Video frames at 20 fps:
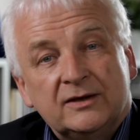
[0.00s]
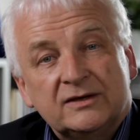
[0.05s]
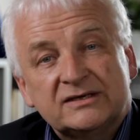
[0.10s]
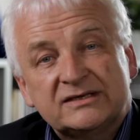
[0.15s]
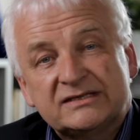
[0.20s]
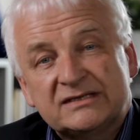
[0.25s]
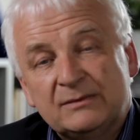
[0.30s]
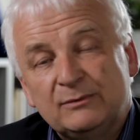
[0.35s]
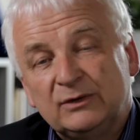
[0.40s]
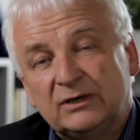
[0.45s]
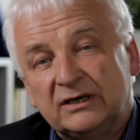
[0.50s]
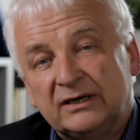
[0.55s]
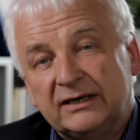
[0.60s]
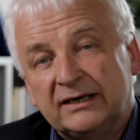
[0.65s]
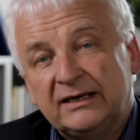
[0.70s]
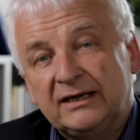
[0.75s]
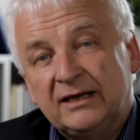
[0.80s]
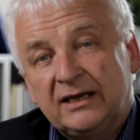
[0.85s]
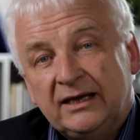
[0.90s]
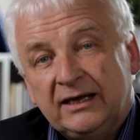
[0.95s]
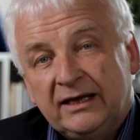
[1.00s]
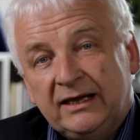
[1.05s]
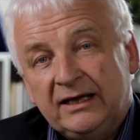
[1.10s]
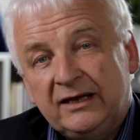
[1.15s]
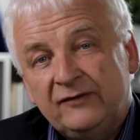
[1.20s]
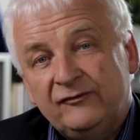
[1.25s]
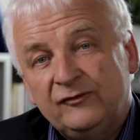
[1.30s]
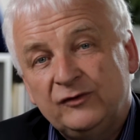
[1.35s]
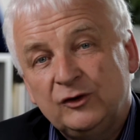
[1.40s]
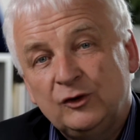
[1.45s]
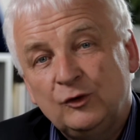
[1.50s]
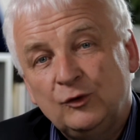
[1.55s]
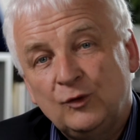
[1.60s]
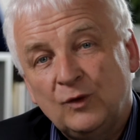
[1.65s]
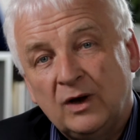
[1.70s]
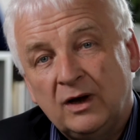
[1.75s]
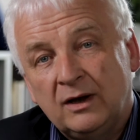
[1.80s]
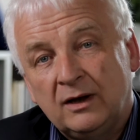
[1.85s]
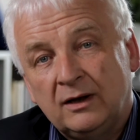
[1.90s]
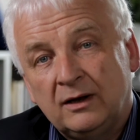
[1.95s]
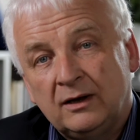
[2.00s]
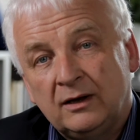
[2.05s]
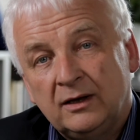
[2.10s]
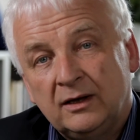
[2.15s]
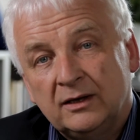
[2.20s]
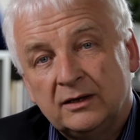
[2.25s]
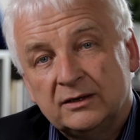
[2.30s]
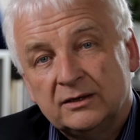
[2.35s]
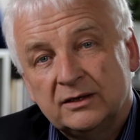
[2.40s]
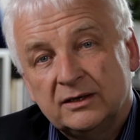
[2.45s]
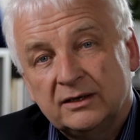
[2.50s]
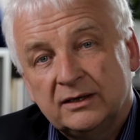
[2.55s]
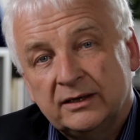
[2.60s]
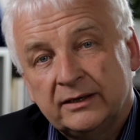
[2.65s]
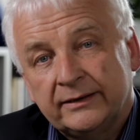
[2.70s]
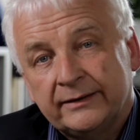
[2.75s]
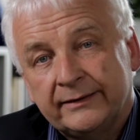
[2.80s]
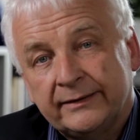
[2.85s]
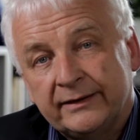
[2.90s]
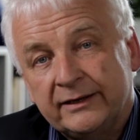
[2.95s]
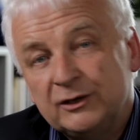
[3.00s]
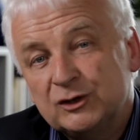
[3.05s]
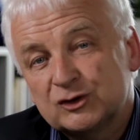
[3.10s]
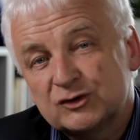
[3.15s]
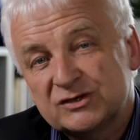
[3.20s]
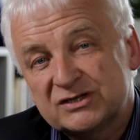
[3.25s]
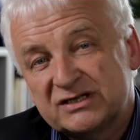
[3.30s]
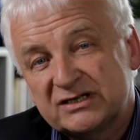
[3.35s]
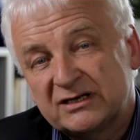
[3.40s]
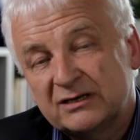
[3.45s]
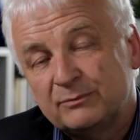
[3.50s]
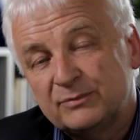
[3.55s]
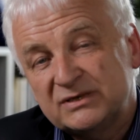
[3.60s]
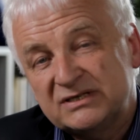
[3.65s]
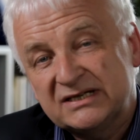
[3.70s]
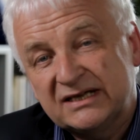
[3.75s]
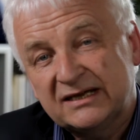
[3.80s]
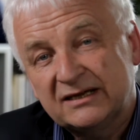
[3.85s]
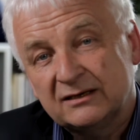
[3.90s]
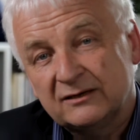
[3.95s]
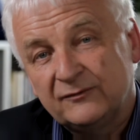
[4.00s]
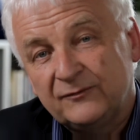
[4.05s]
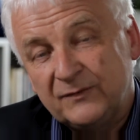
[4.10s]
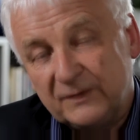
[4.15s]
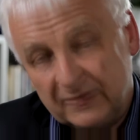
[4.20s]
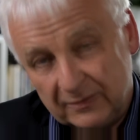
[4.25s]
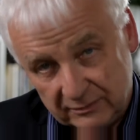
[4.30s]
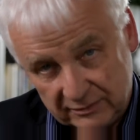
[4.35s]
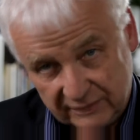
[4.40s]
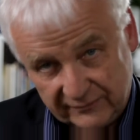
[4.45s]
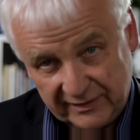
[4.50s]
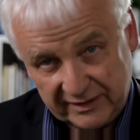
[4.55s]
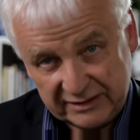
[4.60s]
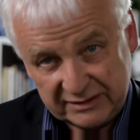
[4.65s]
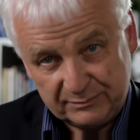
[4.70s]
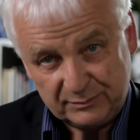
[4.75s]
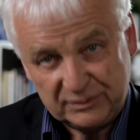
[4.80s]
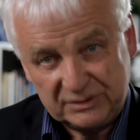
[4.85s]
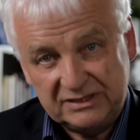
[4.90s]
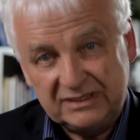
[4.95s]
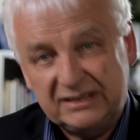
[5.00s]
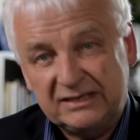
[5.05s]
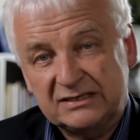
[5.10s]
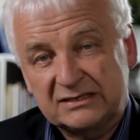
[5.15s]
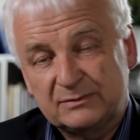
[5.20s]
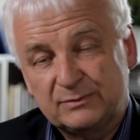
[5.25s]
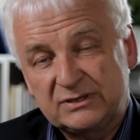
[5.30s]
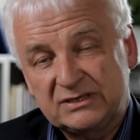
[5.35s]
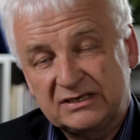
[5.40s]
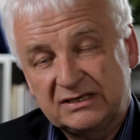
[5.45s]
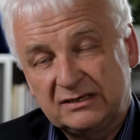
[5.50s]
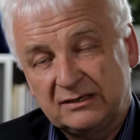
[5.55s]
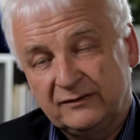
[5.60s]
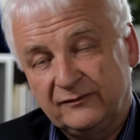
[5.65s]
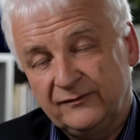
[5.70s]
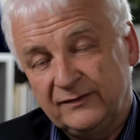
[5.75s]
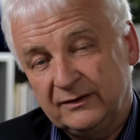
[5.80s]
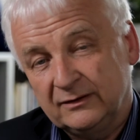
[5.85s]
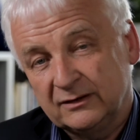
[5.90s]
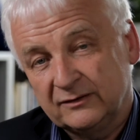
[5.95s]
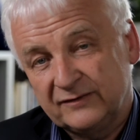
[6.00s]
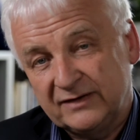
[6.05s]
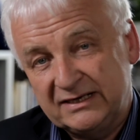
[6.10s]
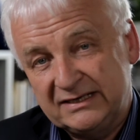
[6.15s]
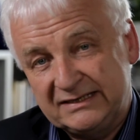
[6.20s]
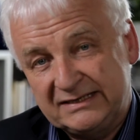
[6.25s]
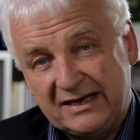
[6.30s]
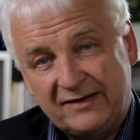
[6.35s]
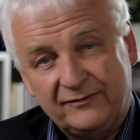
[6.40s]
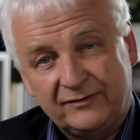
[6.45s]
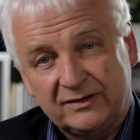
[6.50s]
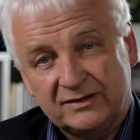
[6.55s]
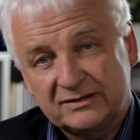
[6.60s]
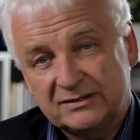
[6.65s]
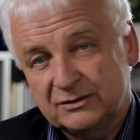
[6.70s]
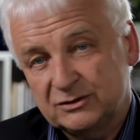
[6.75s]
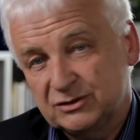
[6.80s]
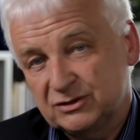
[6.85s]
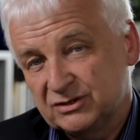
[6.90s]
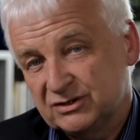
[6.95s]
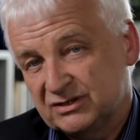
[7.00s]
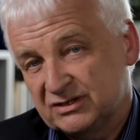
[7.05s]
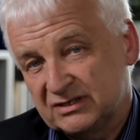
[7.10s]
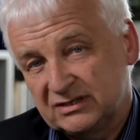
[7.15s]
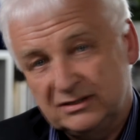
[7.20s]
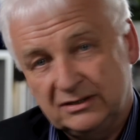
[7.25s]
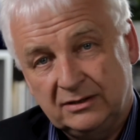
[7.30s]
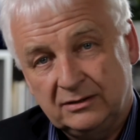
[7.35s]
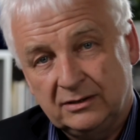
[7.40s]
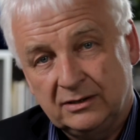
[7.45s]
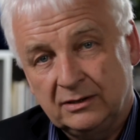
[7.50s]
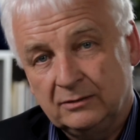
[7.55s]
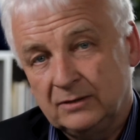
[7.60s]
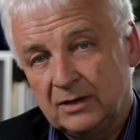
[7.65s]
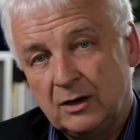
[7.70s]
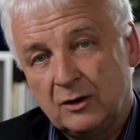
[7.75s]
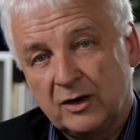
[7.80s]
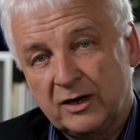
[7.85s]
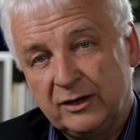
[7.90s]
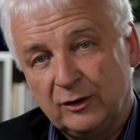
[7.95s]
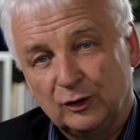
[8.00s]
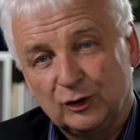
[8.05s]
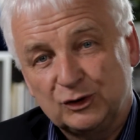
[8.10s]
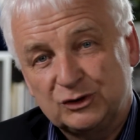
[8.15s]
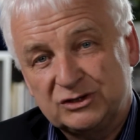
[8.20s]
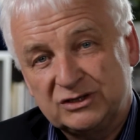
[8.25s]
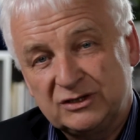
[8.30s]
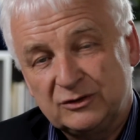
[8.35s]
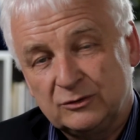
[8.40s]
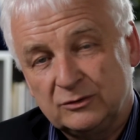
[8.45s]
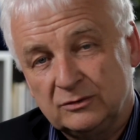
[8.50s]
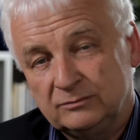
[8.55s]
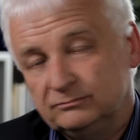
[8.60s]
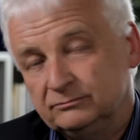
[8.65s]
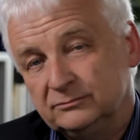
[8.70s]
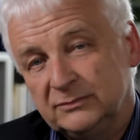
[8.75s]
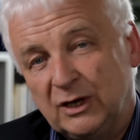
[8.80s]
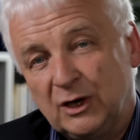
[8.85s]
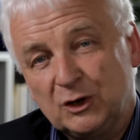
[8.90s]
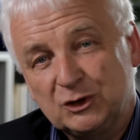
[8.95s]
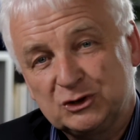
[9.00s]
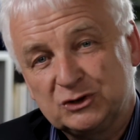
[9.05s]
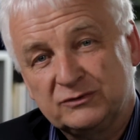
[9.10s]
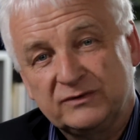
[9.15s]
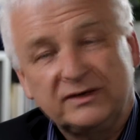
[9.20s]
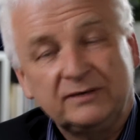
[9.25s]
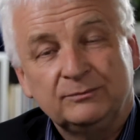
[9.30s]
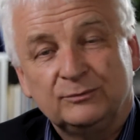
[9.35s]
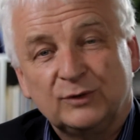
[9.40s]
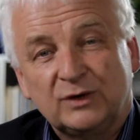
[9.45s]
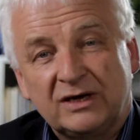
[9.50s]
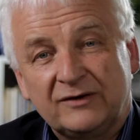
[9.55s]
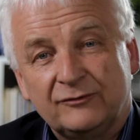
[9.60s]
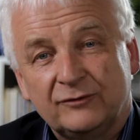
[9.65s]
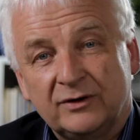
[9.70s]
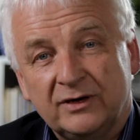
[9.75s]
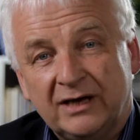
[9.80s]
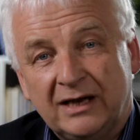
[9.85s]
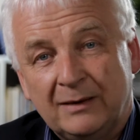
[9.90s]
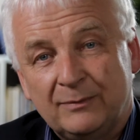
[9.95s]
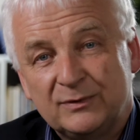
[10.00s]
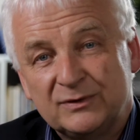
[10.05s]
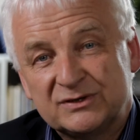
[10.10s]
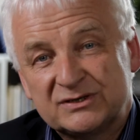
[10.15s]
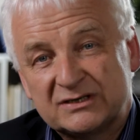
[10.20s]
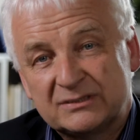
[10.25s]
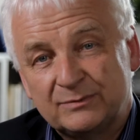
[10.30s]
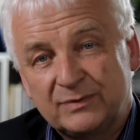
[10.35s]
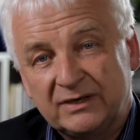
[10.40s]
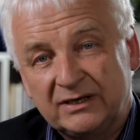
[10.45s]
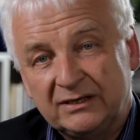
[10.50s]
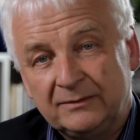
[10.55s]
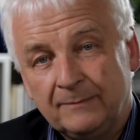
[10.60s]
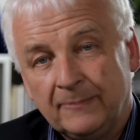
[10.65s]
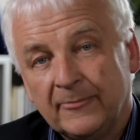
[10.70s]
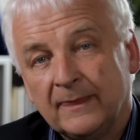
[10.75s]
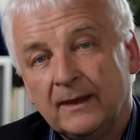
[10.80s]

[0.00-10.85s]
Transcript: Similarly, if you are interested in a particular field of expertise, a particular field of endeavour, such as, archaeology or archery, whatever it happens to be,